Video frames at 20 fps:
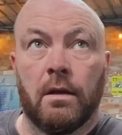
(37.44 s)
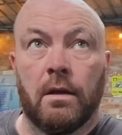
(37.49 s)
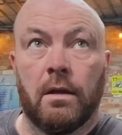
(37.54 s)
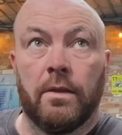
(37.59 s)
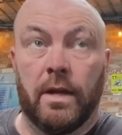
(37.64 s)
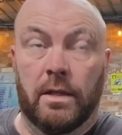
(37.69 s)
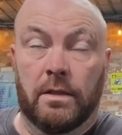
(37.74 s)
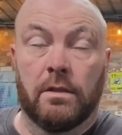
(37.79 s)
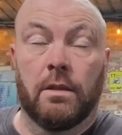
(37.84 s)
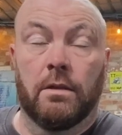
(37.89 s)

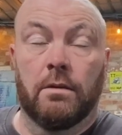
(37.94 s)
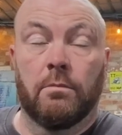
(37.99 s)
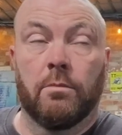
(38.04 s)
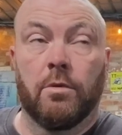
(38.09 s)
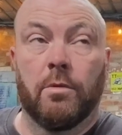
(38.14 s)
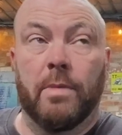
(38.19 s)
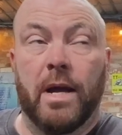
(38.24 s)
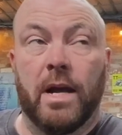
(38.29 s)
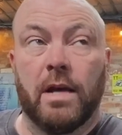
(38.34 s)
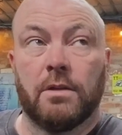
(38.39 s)
That's in the
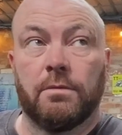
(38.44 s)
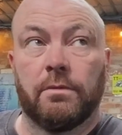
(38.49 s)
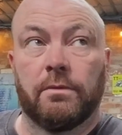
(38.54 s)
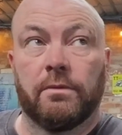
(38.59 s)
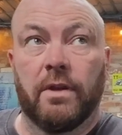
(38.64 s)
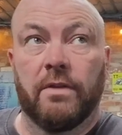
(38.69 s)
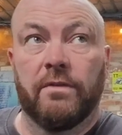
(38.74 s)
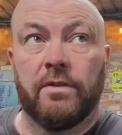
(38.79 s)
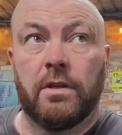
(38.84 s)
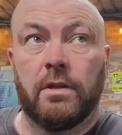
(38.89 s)
number of bikes we've
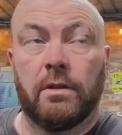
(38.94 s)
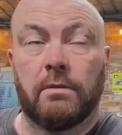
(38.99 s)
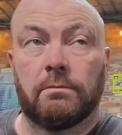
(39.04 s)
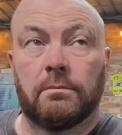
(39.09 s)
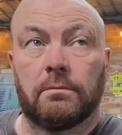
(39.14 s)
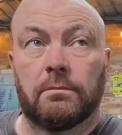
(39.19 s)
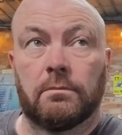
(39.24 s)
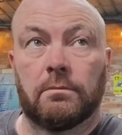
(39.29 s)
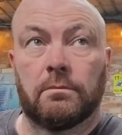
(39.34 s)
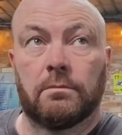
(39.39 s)
delivered.
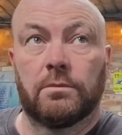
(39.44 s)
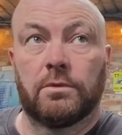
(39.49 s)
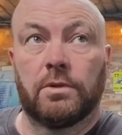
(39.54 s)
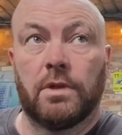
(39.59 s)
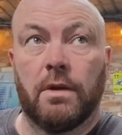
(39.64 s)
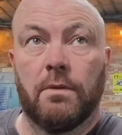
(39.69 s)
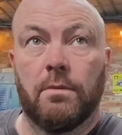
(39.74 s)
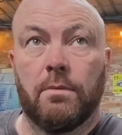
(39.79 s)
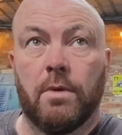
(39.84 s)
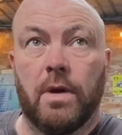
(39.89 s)

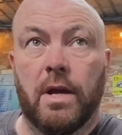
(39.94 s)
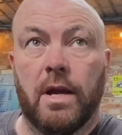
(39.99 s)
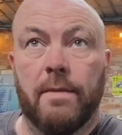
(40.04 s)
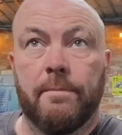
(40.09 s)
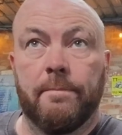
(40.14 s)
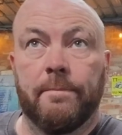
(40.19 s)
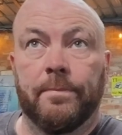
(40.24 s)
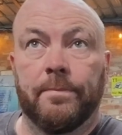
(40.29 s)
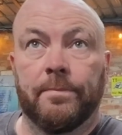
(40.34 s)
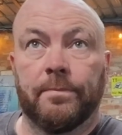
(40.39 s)

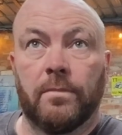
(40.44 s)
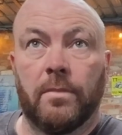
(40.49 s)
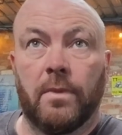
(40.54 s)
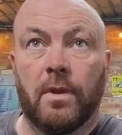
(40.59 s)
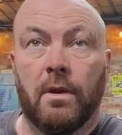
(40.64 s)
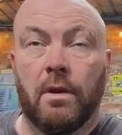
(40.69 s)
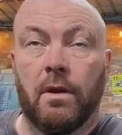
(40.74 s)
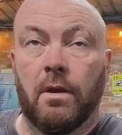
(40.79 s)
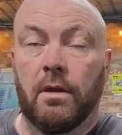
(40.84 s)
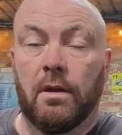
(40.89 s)
So,
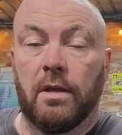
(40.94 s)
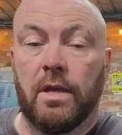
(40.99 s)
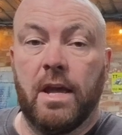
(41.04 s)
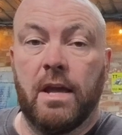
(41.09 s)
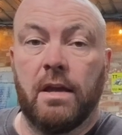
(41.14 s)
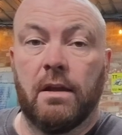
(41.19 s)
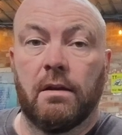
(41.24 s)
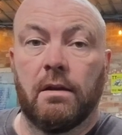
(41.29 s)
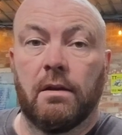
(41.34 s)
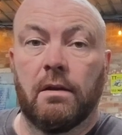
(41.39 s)

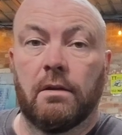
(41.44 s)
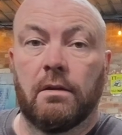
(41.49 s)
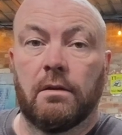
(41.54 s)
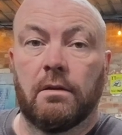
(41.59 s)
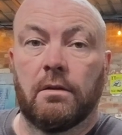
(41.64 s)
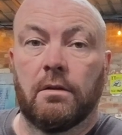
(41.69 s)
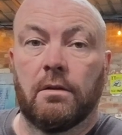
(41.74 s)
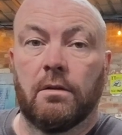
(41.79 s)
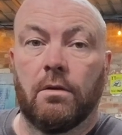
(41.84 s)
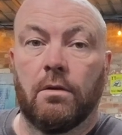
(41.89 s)
yeah,
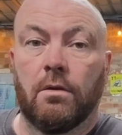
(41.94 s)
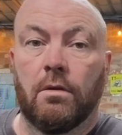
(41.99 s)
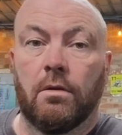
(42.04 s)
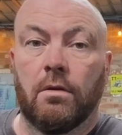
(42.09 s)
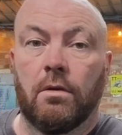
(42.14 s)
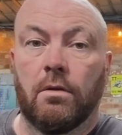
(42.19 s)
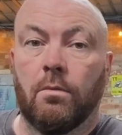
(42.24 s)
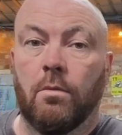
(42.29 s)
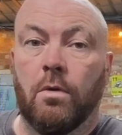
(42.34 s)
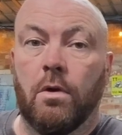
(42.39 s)

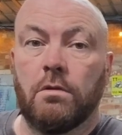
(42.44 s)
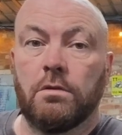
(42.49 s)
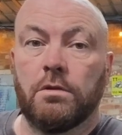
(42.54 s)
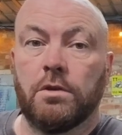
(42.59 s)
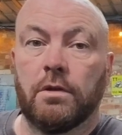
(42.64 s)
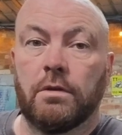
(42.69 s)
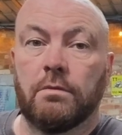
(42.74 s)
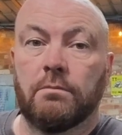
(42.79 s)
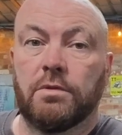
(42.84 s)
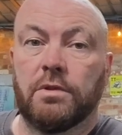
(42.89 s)

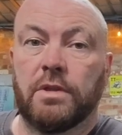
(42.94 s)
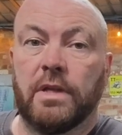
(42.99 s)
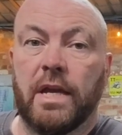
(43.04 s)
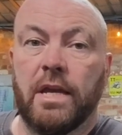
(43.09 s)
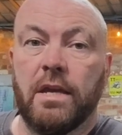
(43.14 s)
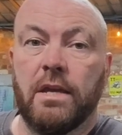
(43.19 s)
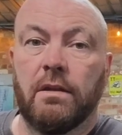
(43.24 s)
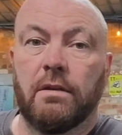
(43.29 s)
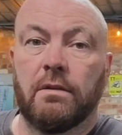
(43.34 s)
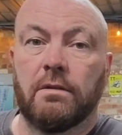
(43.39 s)
watch,
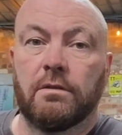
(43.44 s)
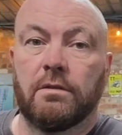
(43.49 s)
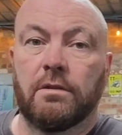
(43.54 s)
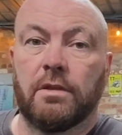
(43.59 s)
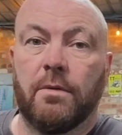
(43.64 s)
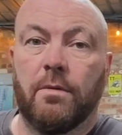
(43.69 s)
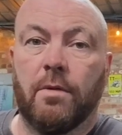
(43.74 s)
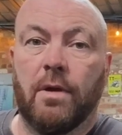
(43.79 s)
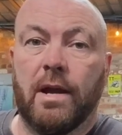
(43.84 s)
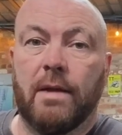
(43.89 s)
see
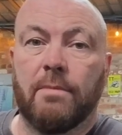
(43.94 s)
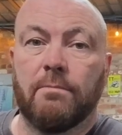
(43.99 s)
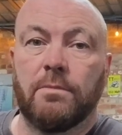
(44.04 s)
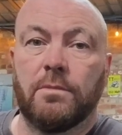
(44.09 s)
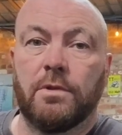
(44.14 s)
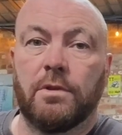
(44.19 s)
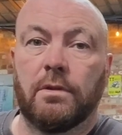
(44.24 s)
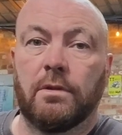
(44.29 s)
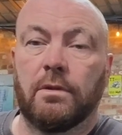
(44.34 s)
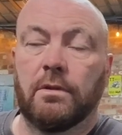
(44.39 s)
what
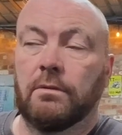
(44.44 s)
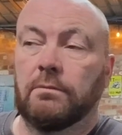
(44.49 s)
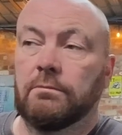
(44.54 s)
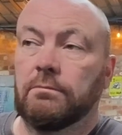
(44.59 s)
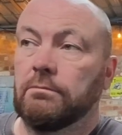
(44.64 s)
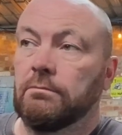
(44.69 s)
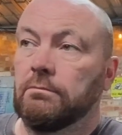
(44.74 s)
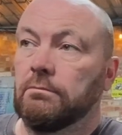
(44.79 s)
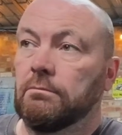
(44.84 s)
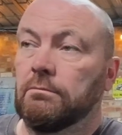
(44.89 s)
happens.
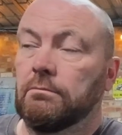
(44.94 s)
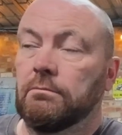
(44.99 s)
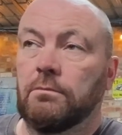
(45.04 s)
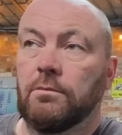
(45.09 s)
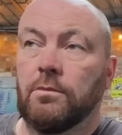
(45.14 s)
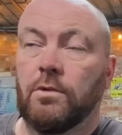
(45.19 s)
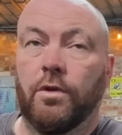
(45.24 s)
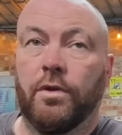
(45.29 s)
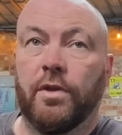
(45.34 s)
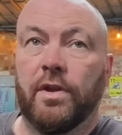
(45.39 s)

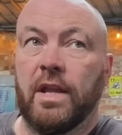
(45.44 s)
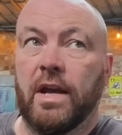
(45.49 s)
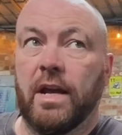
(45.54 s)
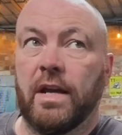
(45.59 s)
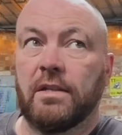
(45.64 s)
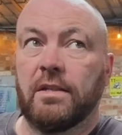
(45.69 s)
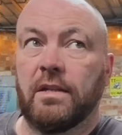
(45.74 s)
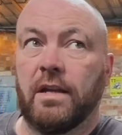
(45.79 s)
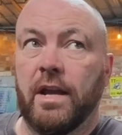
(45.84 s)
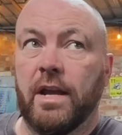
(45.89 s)
Nothing
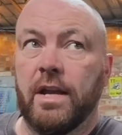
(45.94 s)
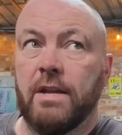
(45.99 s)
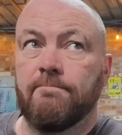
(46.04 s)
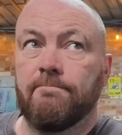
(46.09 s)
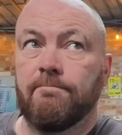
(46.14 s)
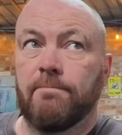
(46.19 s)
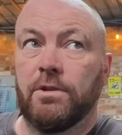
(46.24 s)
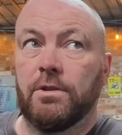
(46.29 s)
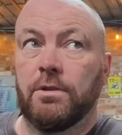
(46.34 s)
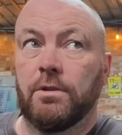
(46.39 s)
that exciting.
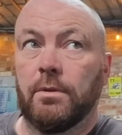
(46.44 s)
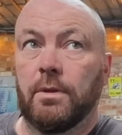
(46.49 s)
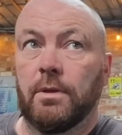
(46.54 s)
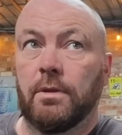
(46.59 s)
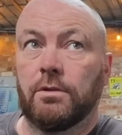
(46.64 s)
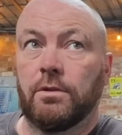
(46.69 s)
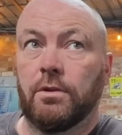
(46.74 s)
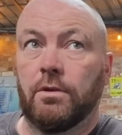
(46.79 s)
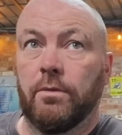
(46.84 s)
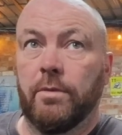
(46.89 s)
Listen to a
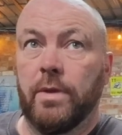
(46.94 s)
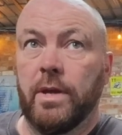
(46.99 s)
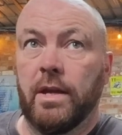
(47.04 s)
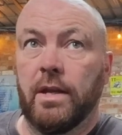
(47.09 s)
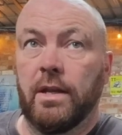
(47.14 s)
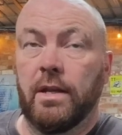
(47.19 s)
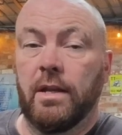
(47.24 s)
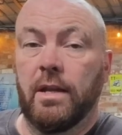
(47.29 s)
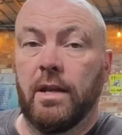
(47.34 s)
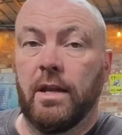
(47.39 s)
little story,
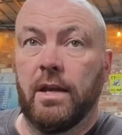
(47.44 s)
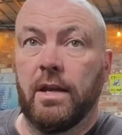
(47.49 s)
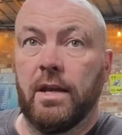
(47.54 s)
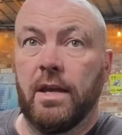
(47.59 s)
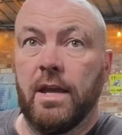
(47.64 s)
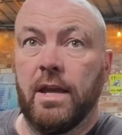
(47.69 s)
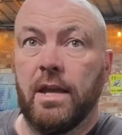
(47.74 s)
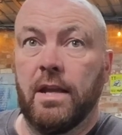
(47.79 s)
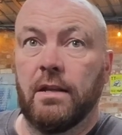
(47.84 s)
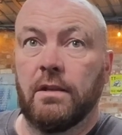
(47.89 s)
and
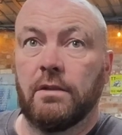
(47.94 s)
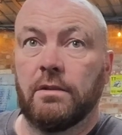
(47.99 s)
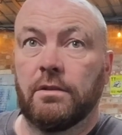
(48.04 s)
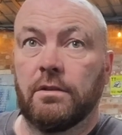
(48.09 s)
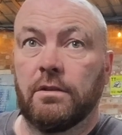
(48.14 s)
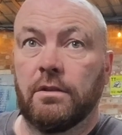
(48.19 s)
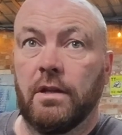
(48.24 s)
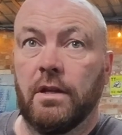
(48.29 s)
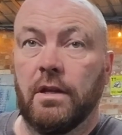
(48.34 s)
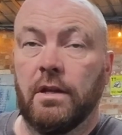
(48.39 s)
yeah,
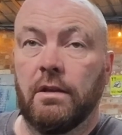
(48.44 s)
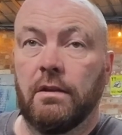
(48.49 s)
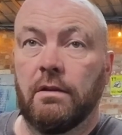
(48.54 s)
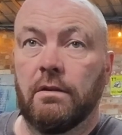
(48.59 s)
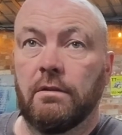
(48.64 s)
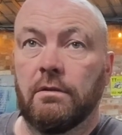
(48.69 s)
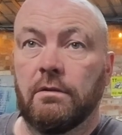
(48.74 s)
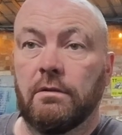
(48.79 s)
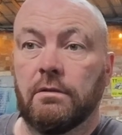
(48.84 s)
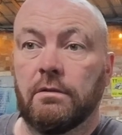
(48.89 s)
let's
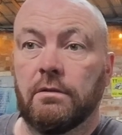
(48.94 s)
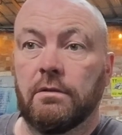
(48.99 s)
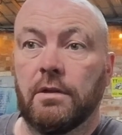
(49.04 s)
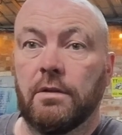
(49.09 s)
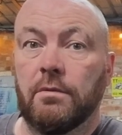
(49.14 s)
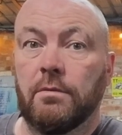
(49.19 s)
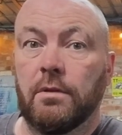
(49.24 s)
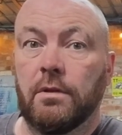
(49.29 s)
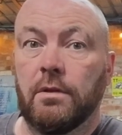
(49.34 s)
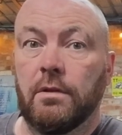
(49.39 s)
see
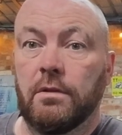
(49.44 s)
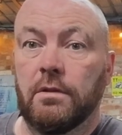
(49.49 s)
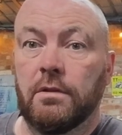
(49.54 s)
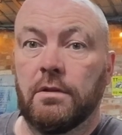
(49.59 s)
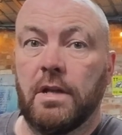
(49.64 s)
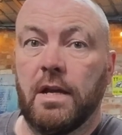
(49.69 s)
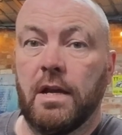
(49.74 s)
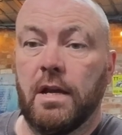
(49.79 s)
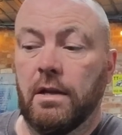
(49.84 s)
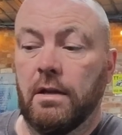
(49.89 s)
you on the other
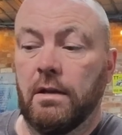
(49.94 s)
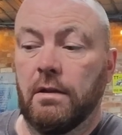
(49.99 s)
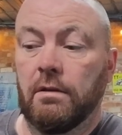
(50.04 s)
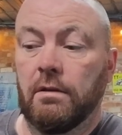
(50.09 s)
side.